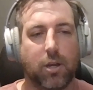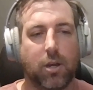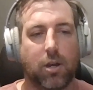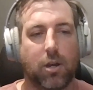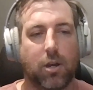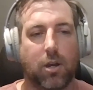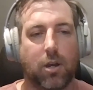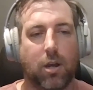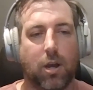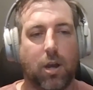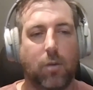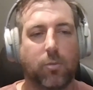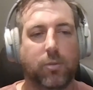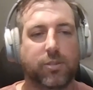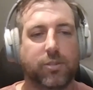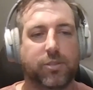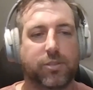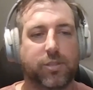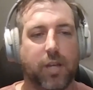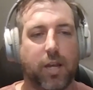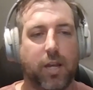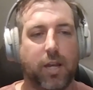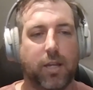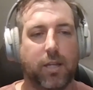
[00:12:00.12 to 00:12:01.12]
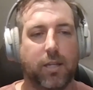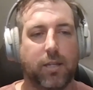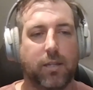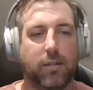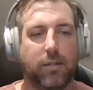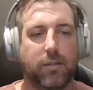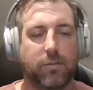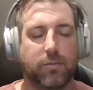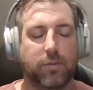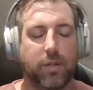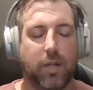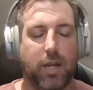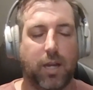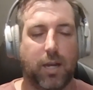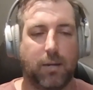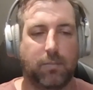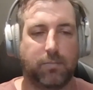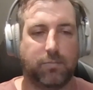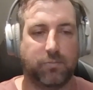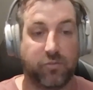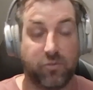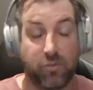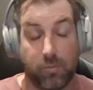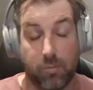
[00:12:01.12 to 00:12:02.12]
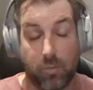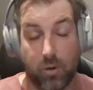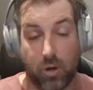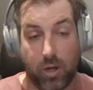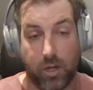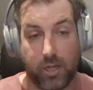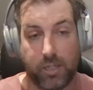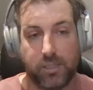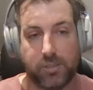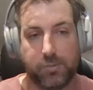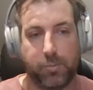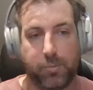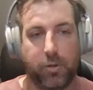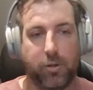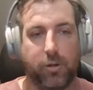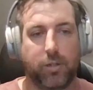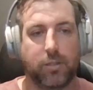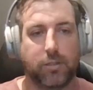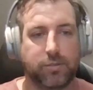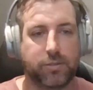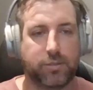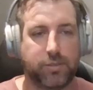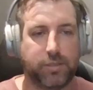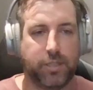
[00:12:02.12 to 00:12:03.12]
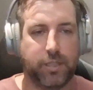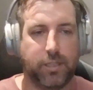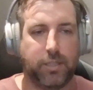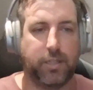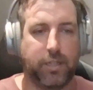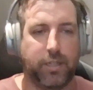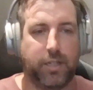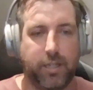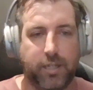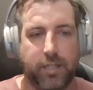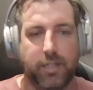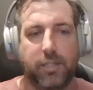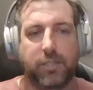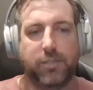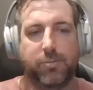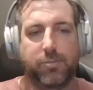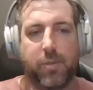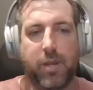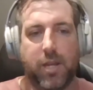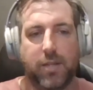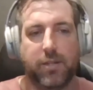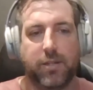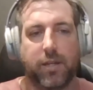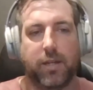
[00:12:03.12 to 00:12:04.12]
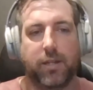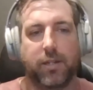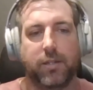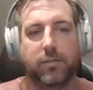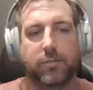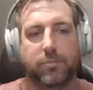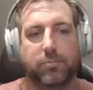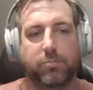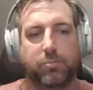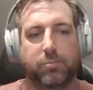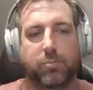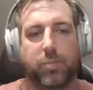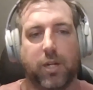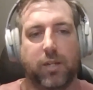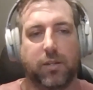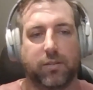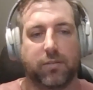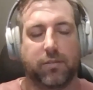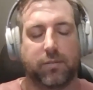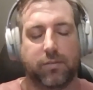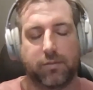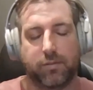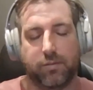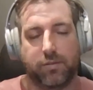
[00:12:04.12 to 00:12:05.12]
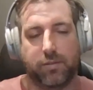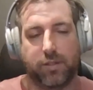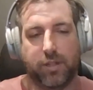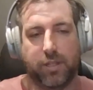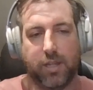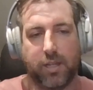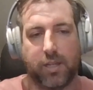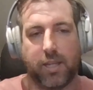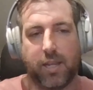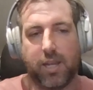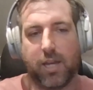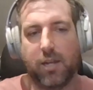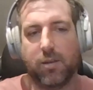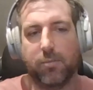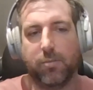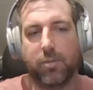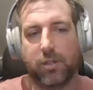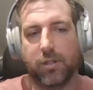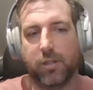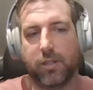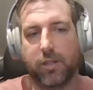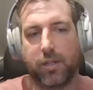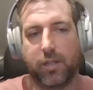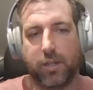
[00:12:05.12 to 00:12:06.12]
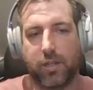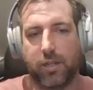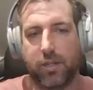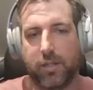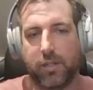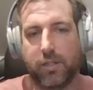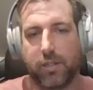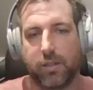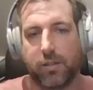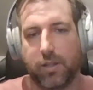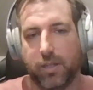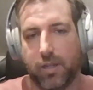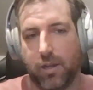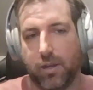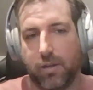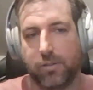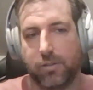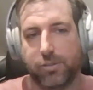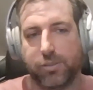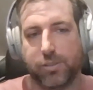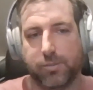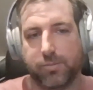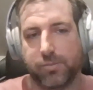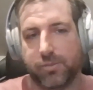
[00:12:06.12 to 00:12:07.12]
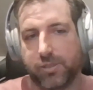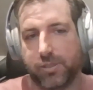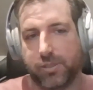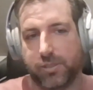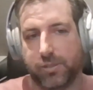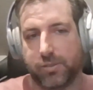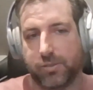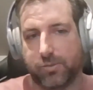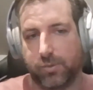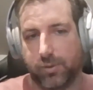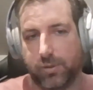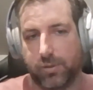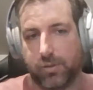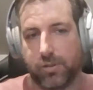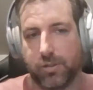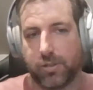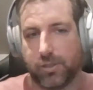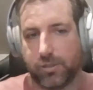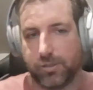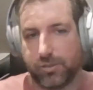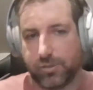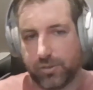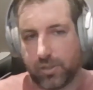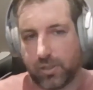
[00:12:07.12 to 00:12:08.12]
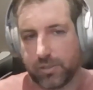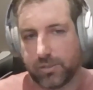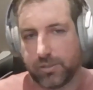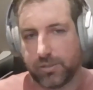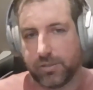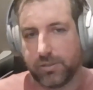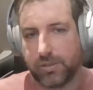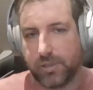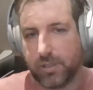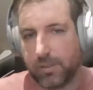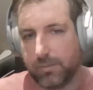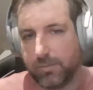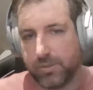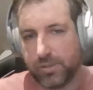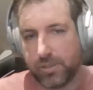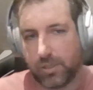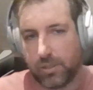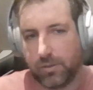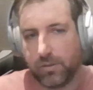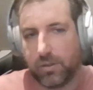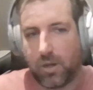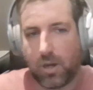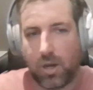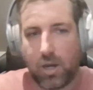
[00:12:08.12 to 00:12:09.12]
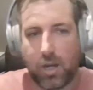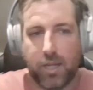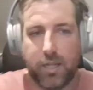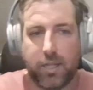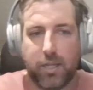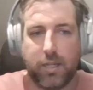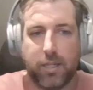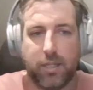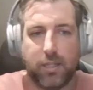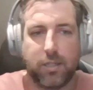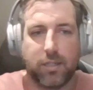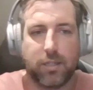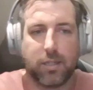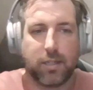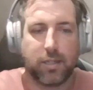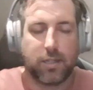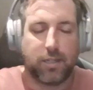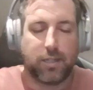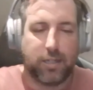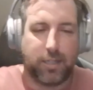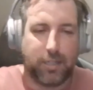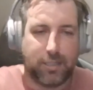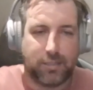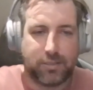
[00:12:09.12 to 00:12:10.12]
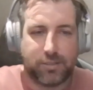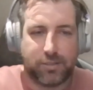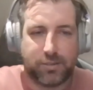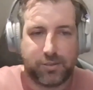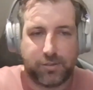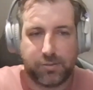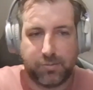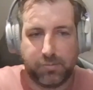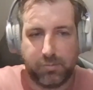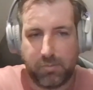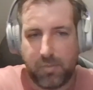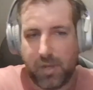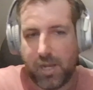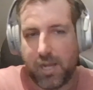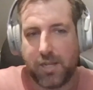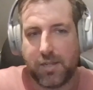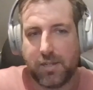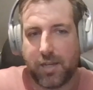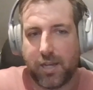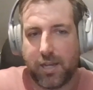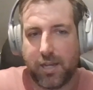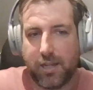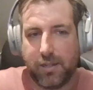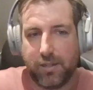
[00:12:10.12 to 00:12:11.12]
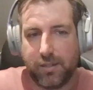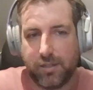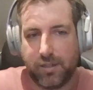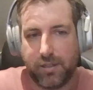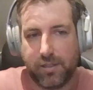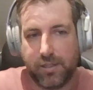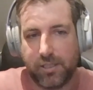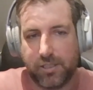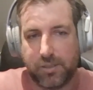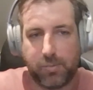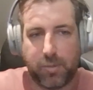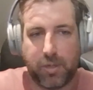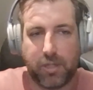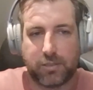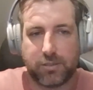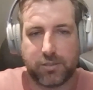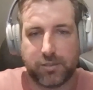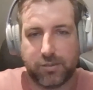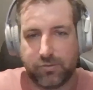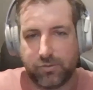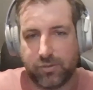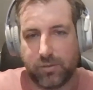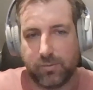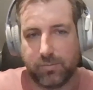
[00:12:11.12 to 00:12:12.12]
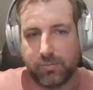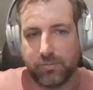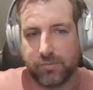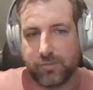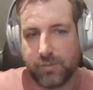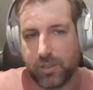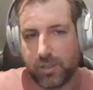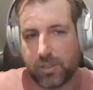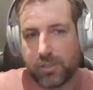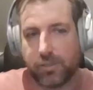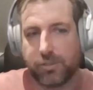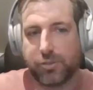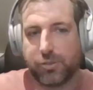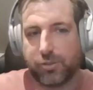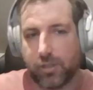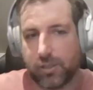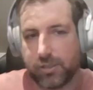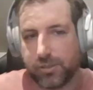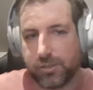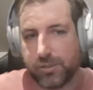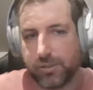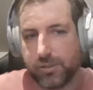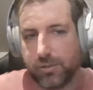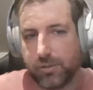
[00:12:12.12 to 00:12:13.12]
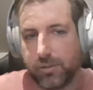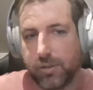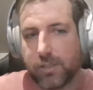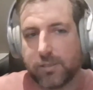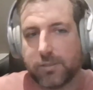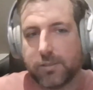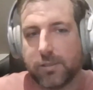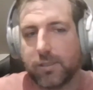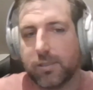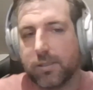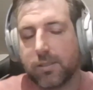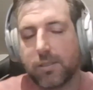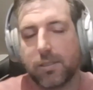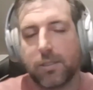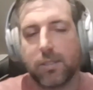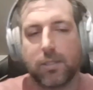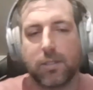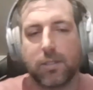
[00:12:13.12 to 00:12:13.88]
so I would say from my experience, it is mandated, but the accountability and the ownership sits with the construction team. So i.e. it's mandated and expected from the construction director.